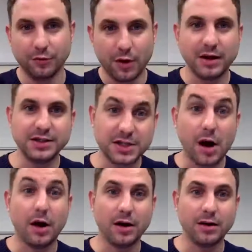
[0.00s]
at the right
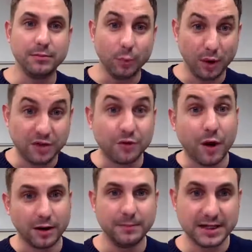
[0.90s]
time with the
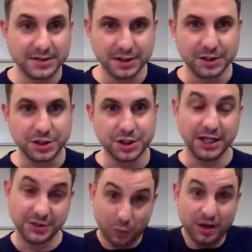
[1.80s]
right message
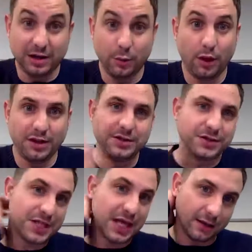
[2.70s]
is really what you're
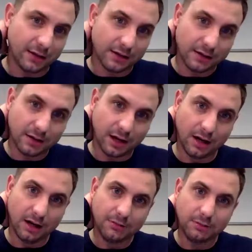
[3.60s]
saying.
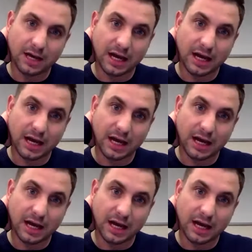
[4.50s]
Um, yeah,